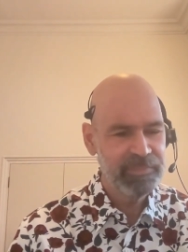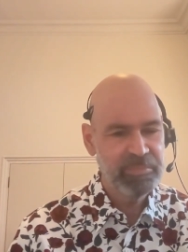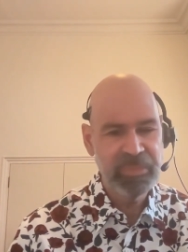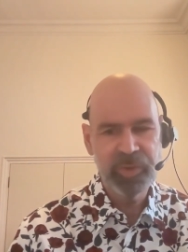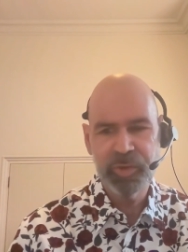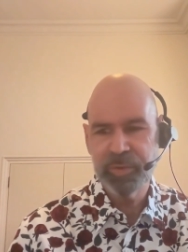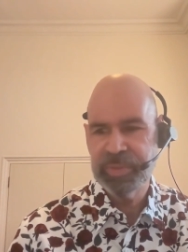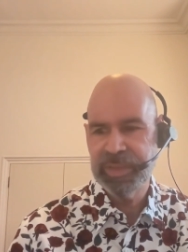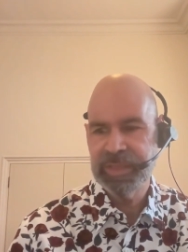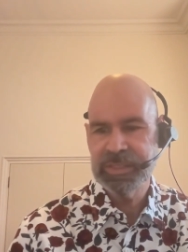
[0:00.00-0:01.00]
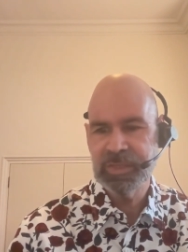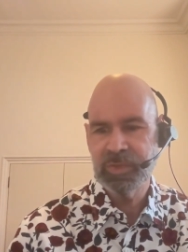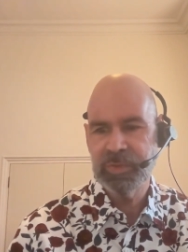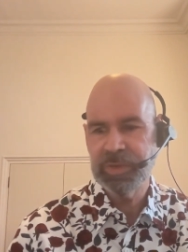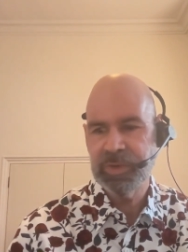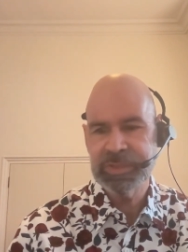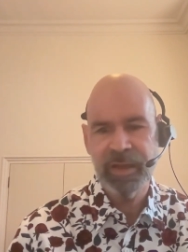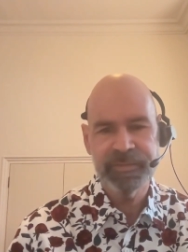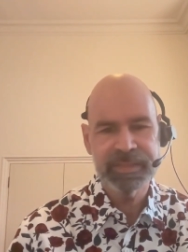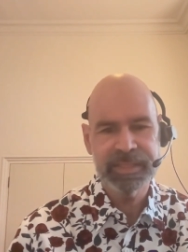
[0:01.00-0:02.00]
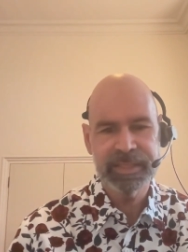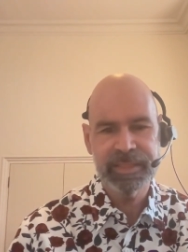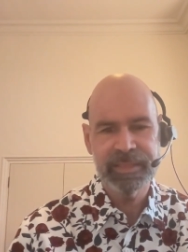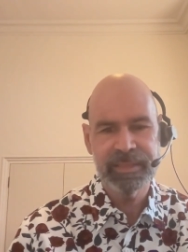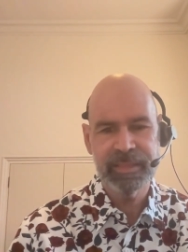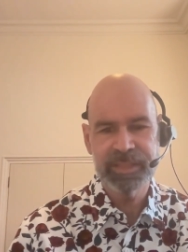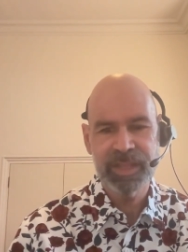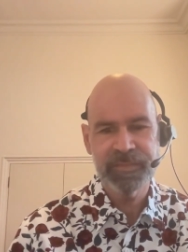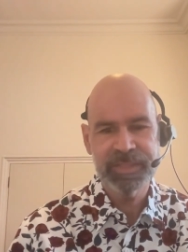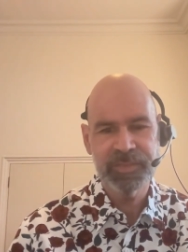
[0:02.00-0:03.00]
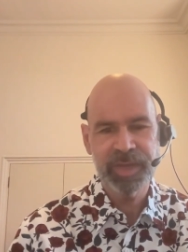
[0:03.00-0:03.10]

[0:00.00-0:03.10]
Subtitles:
they're European, so it's obvious they're